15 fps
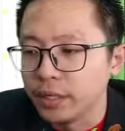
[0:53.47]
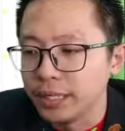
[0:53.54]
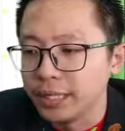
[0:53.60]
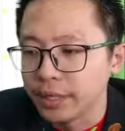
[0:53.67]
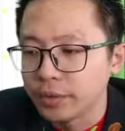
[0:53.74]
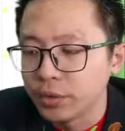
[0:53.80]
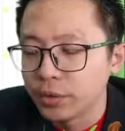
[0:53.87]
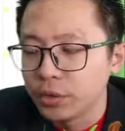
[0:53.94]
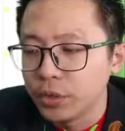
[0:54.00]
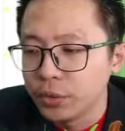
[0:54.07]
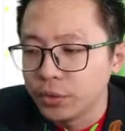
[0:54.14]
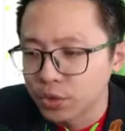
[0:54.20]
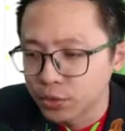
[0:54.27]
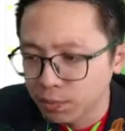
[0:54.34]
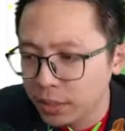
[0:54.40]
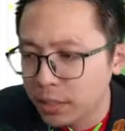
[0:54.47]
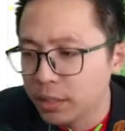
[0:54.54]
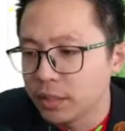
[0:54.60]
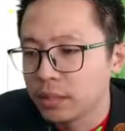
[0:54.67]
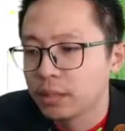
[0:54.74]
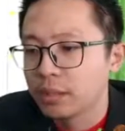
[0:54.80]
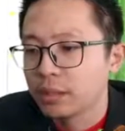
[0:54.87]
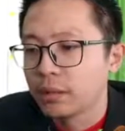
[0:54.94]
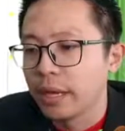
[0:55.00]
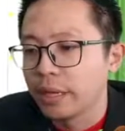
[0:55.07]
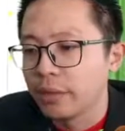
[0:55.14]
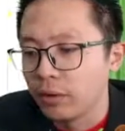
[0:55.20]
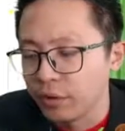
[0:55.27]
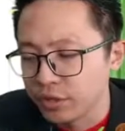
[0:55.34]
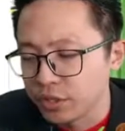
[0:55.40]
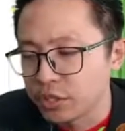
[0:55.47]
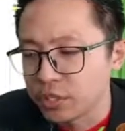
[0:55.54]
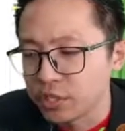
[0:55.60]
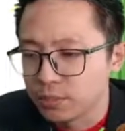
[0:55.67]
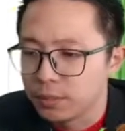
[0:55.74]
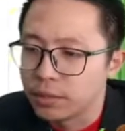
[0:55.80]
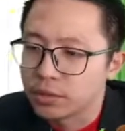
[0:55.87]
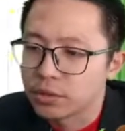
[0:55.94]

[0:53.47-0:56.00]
electron new speed and original speed.